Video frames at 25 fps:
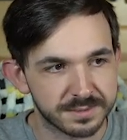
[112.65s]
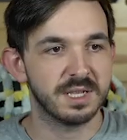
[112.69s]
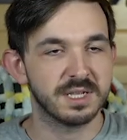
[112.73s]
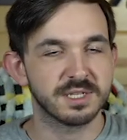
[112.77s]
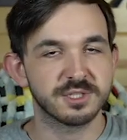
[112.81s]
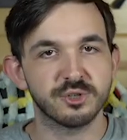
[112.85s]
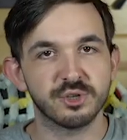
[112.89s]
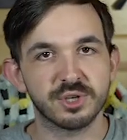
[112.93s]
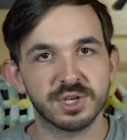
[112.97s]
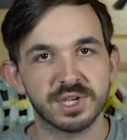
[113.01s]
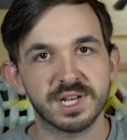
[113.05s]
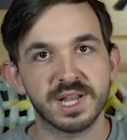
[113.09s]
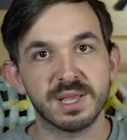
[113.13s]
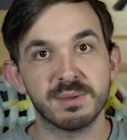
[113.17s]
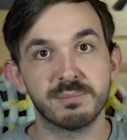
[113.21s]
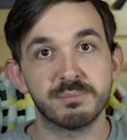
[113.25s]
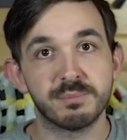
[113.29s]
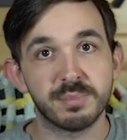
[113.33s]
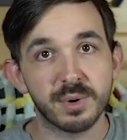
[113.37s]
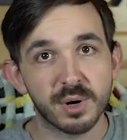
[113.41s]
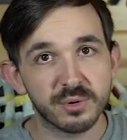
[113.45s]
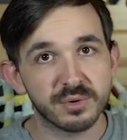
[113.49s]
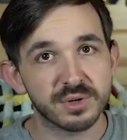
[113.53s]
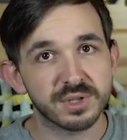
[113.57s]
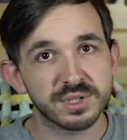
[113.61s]
So you get a
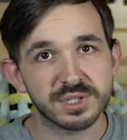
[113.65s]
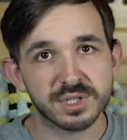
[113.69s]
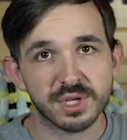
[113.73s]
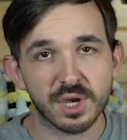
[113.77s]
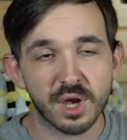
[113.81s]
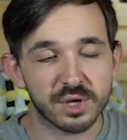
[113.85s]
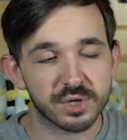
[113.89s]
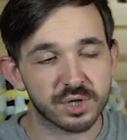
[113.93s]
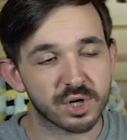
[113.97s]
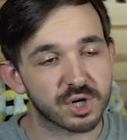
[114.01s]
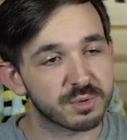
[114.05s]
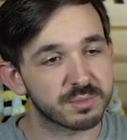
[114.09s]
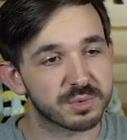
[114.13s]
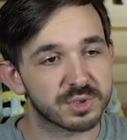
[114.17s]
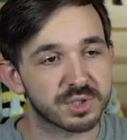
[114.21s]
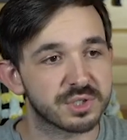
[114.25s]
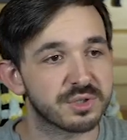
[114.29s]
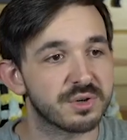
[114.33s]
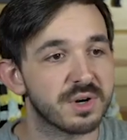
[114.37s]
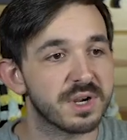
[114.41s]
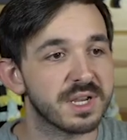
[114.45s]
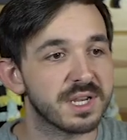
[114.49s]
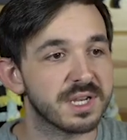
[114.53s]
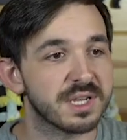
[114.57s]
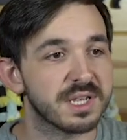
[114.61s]
bonus unarmed
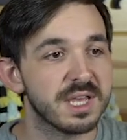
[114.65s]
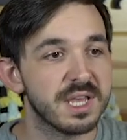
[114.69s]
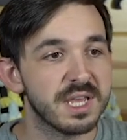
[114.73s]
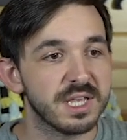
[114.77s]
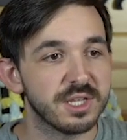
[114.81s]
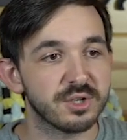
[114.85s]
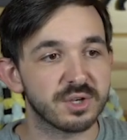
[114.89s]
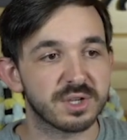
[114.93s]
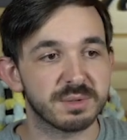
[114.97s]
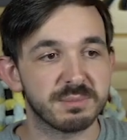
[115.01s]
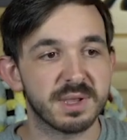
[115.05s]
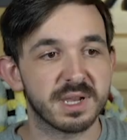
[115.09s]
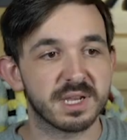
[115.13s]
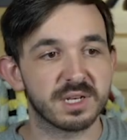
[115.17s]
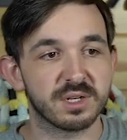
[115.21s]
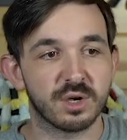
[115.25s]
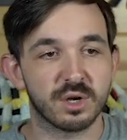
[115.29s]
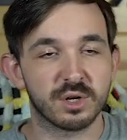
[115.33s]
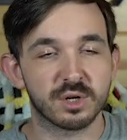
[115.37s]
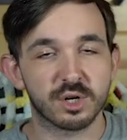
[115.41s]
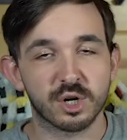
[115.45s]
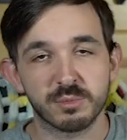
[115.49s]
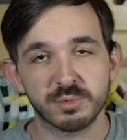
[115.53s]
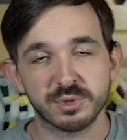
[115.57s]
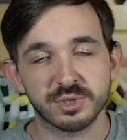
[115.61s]
strike. You can make an
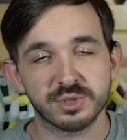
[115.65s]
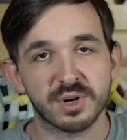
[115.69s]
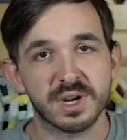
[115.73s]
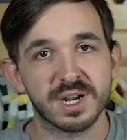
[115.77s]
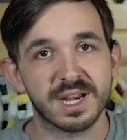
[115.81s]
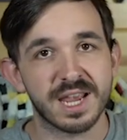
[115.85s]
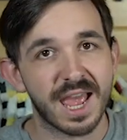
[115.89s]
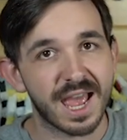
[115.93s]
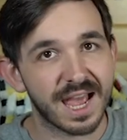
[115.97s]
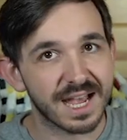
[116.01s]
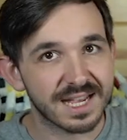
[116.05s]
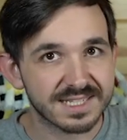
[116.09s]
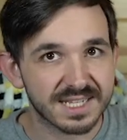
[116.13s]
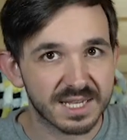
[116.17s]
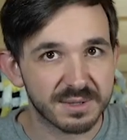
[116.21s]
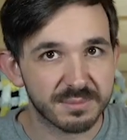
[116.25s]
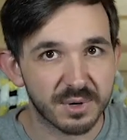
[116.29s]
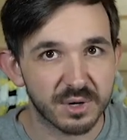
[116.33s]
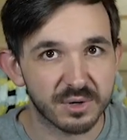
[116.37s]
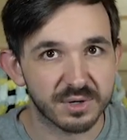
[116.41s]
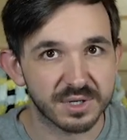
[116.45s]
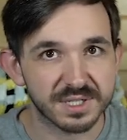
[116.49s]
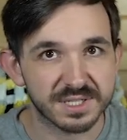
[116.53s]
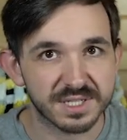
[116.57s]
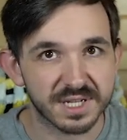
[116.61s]
unarmed strike as a
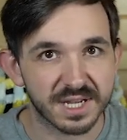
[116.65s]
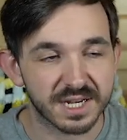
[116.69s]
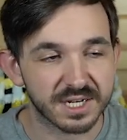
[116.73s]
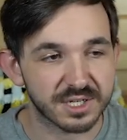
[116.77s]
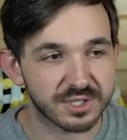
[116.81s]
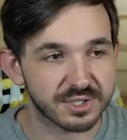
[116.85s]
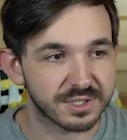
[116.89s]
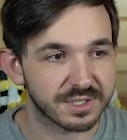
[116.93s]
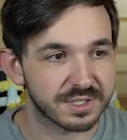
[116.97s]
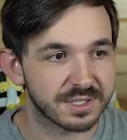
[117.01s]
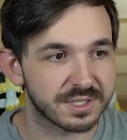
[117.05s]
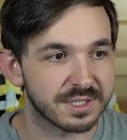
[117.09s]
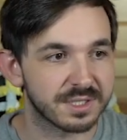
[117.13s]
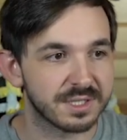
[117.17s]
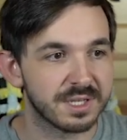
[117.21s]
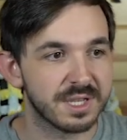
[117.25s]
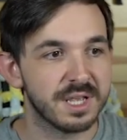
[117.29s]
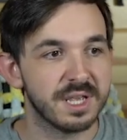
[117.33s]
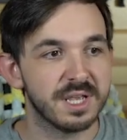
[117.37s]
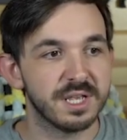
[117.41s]
bonus action.